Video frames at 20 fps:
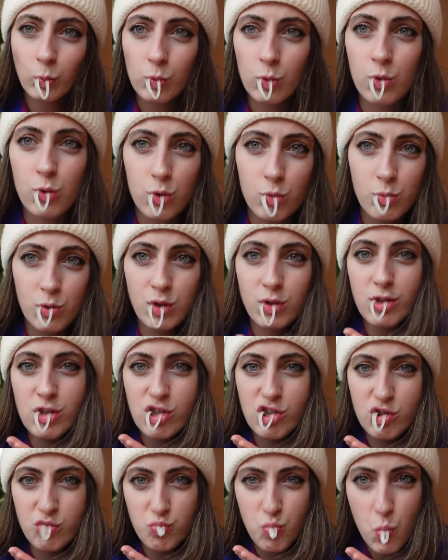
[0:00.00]
Oh, my
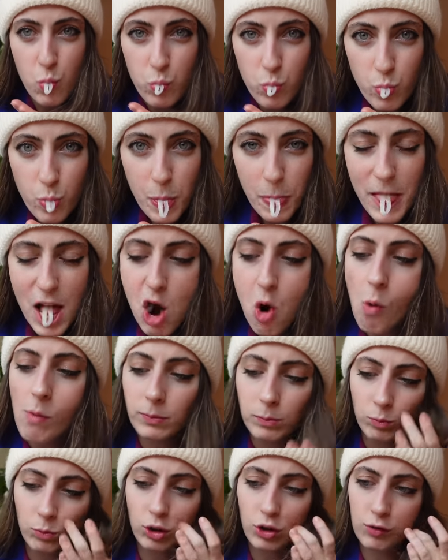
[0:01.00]
onion
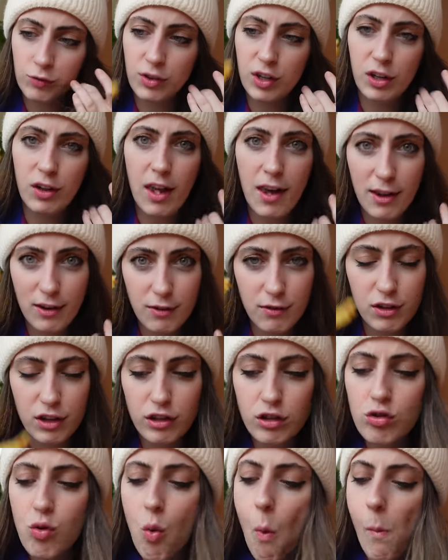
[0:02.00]
just fell out of
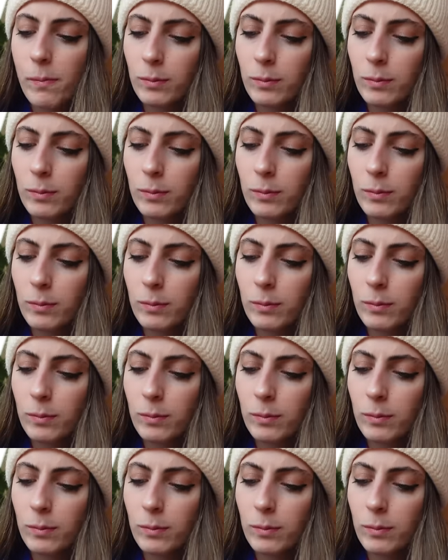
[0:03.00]
this.